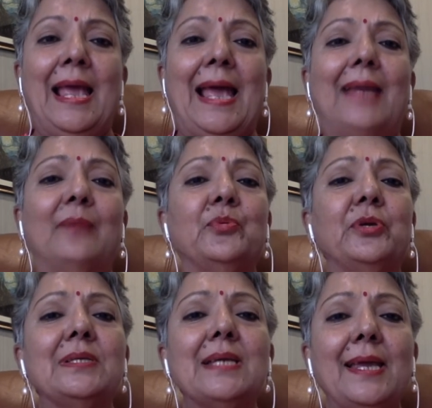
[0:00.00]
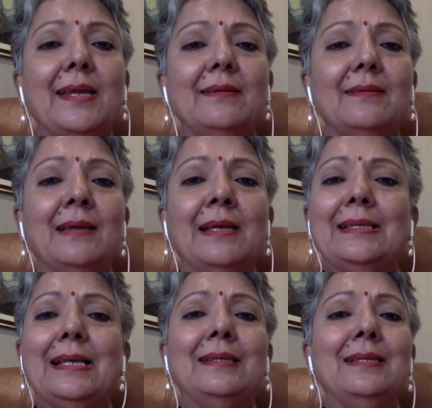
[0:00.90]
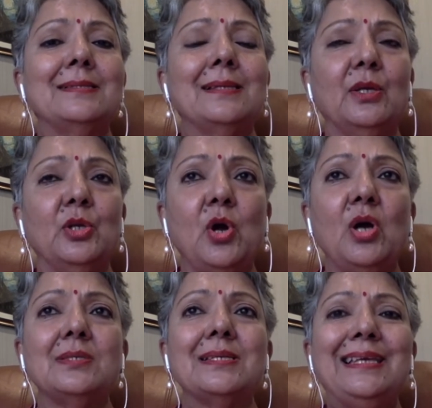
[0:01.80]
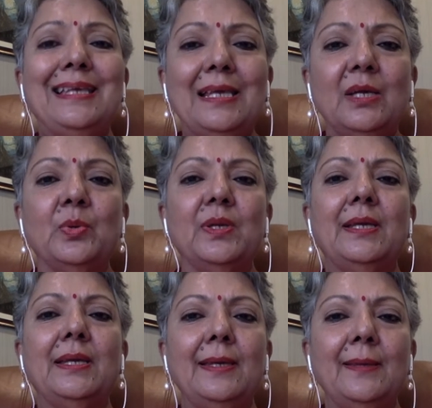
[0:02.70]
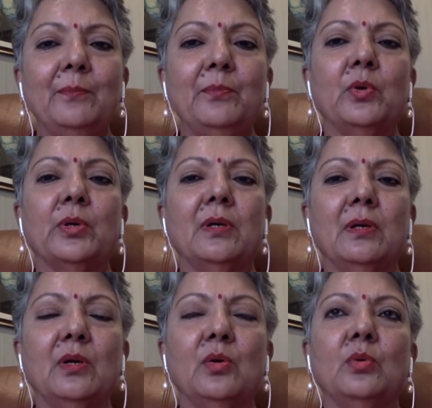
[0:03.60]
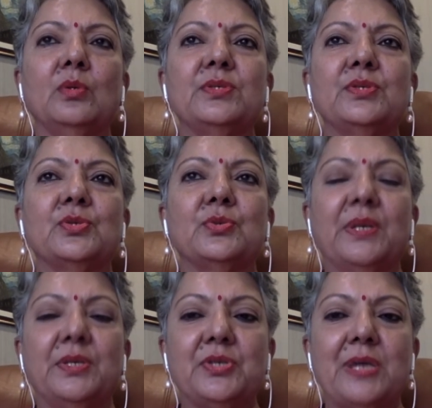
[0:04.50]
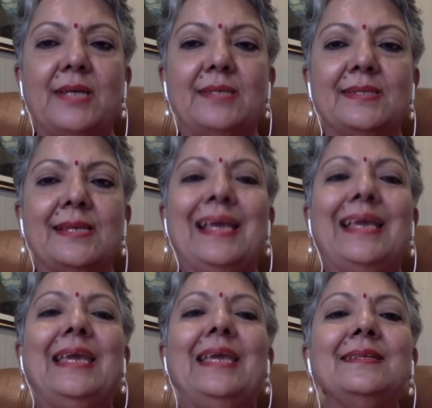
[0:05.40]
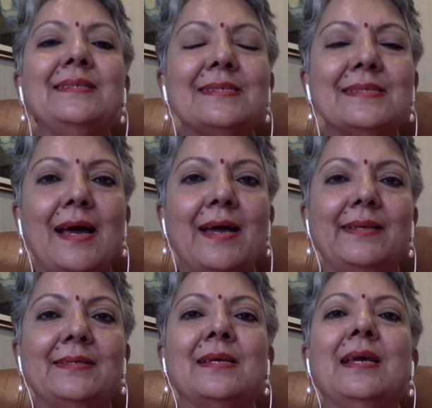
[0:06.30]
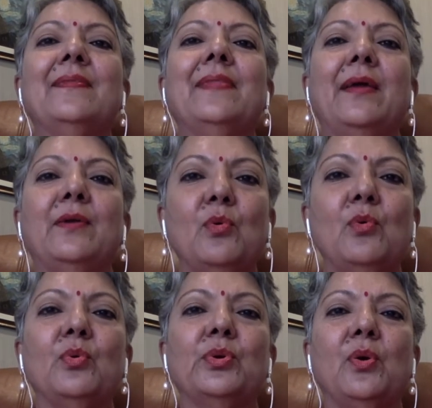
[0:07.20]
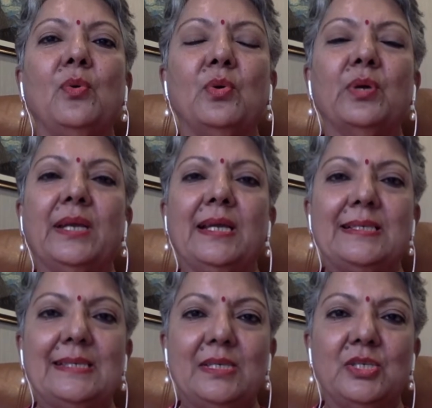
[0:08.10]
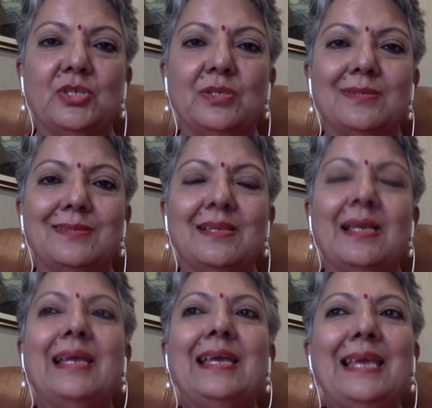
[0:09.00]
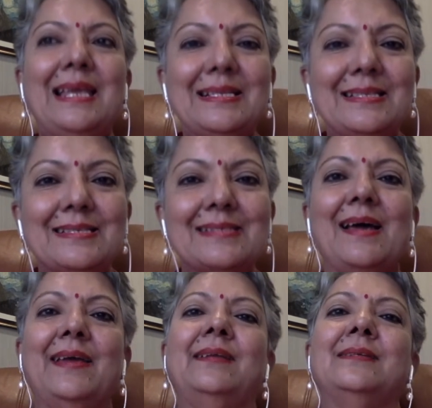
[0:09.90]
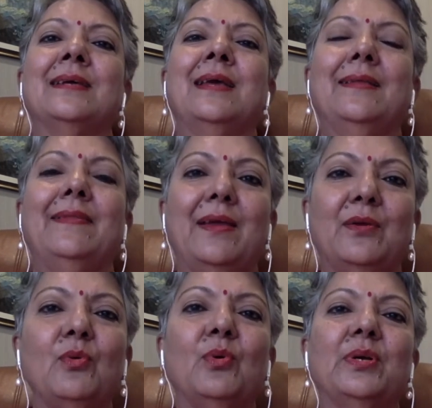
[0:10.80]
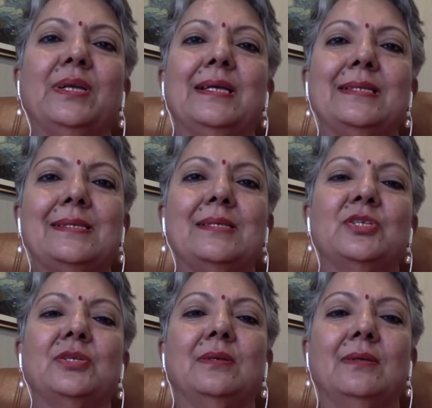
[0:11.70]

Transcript: and pretend that these are not equally important goals to address inside their own organizations, inside their organizational